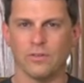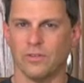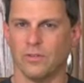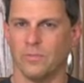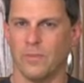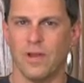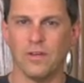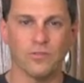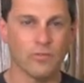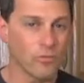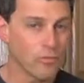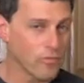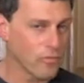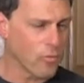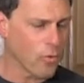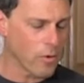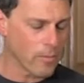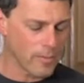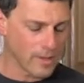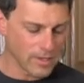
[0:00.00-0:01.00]
or special
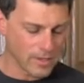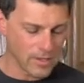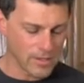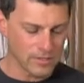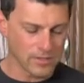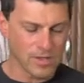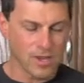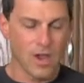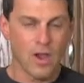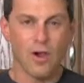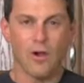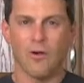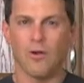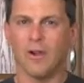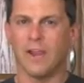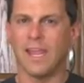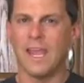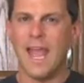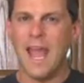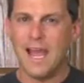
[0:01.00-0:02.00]
formulas
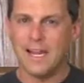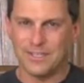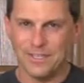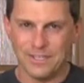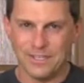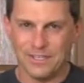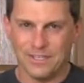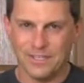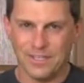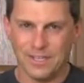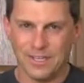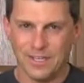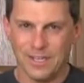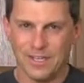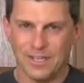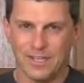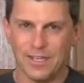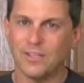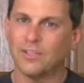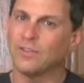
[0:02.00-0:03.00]
or gadgets
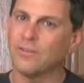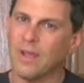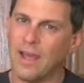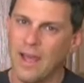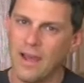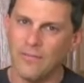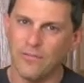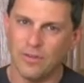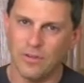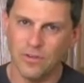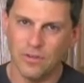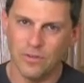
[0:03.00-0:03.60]
that you have to